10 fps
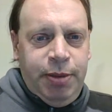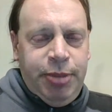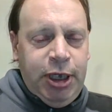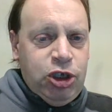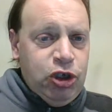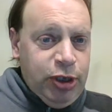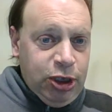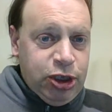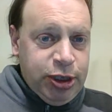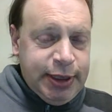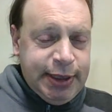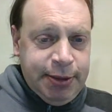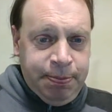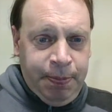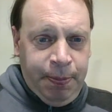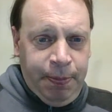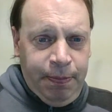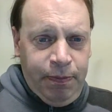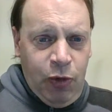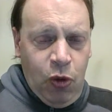judicious
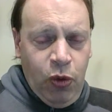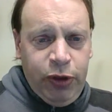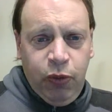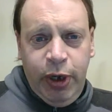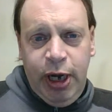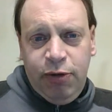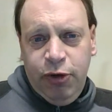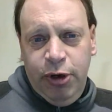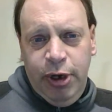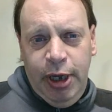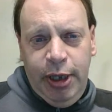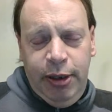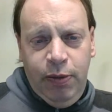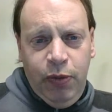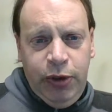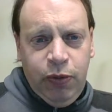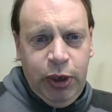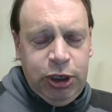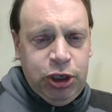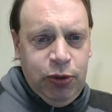with whatever, with
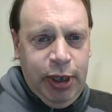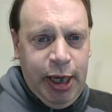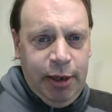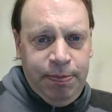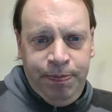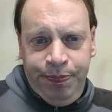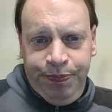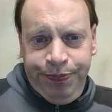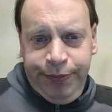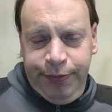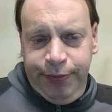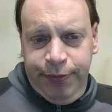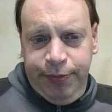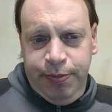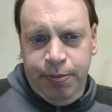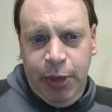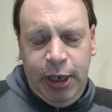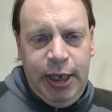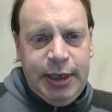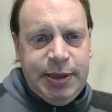what you get.
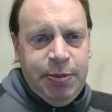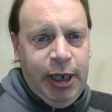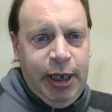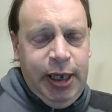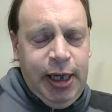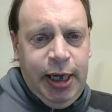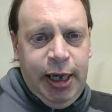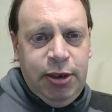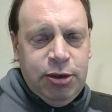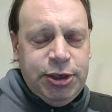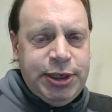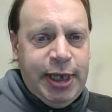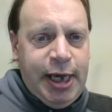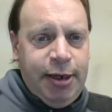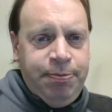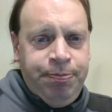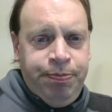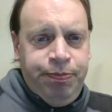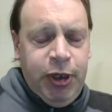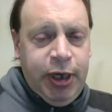Money is money. I understand
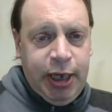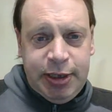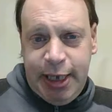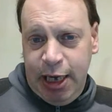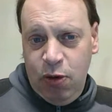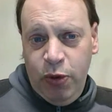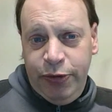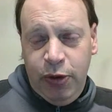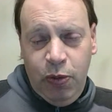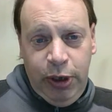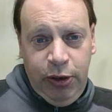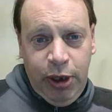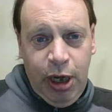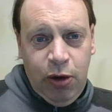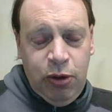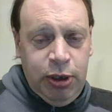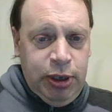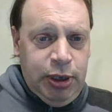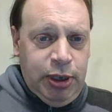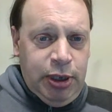you can't take it with you when you go,
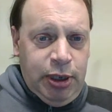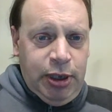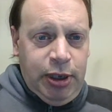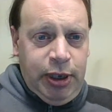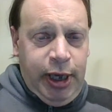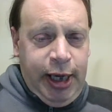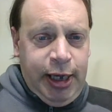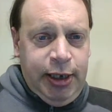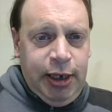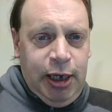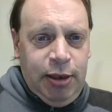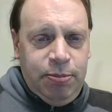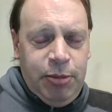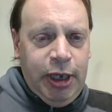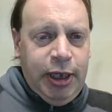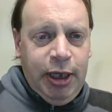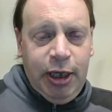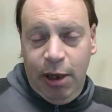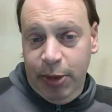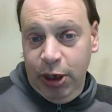and money can
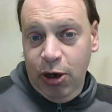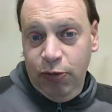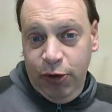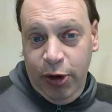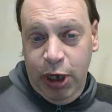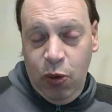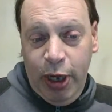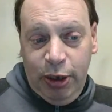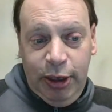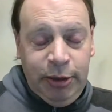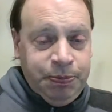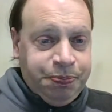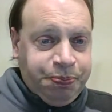come and go very quickly.